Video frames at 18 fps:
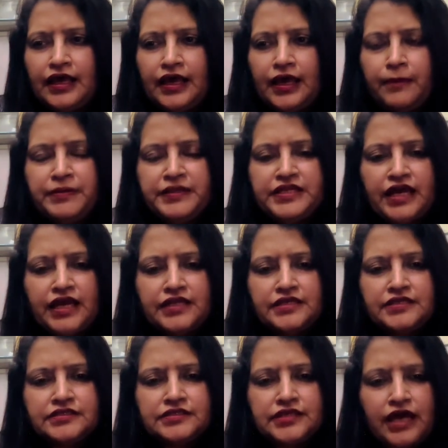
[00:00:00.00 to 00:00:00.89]

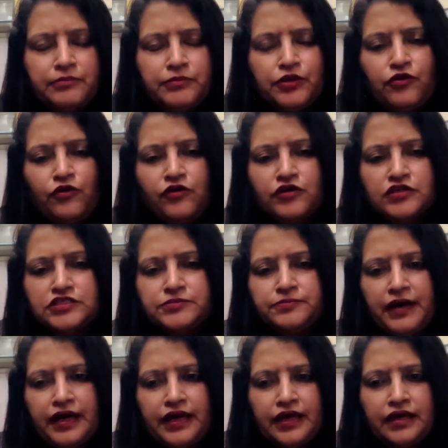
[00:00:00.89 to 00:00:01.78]
Hepatitis can be caused
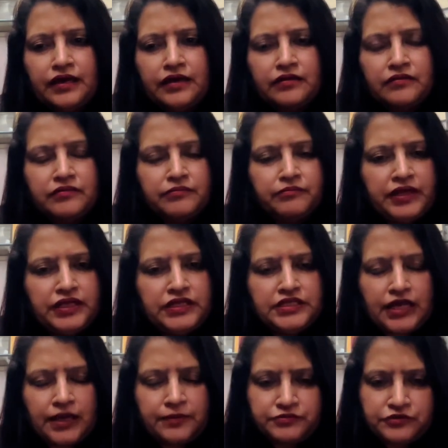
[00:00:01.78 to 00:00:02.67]
by many
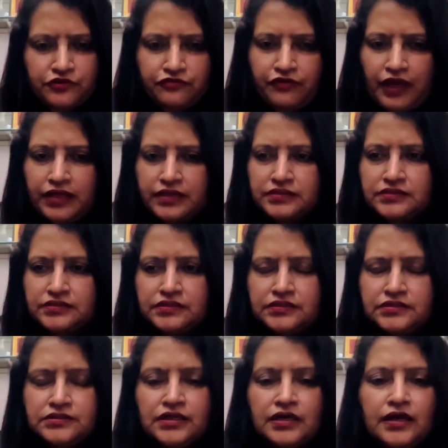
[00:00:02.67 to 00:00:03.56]
types of
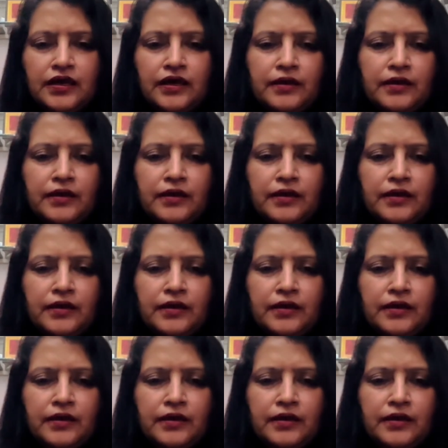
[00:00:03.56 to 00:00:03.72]
viruses,